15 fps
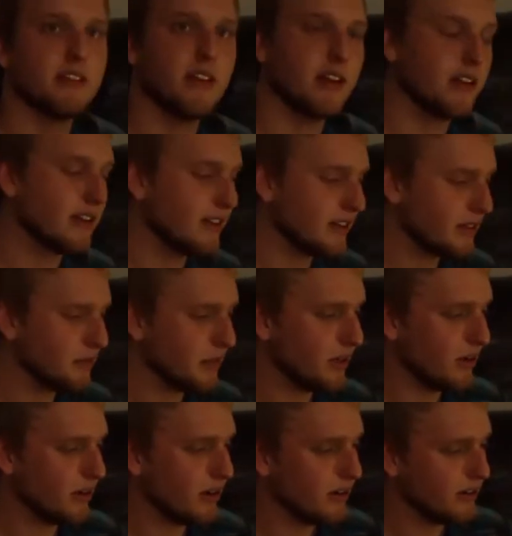setting, it can be
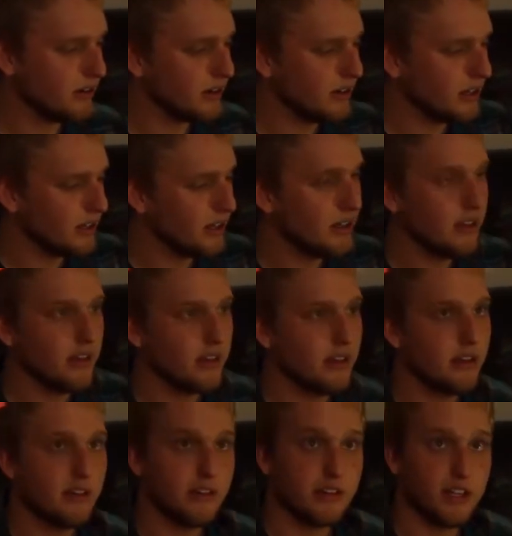hard
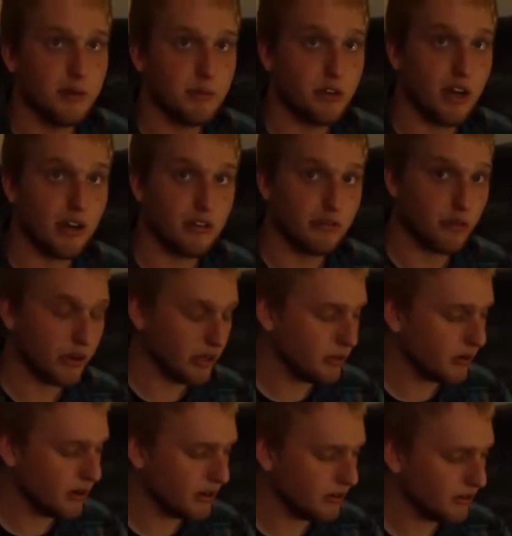to keep track of where
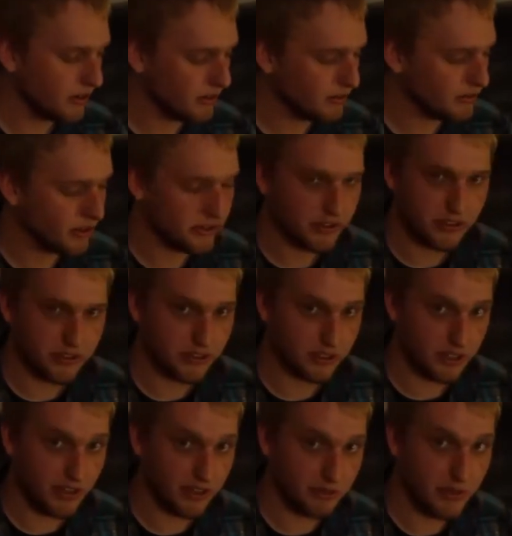you are. So those are just a
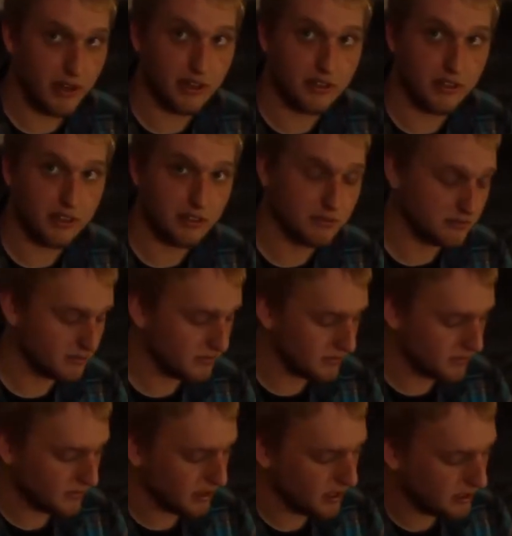cosmetic thing.
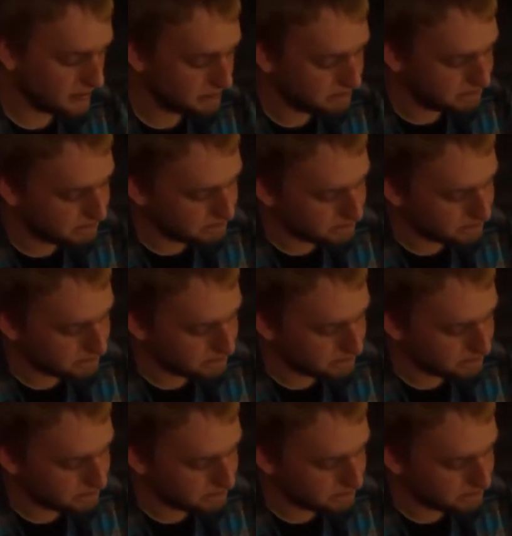Um,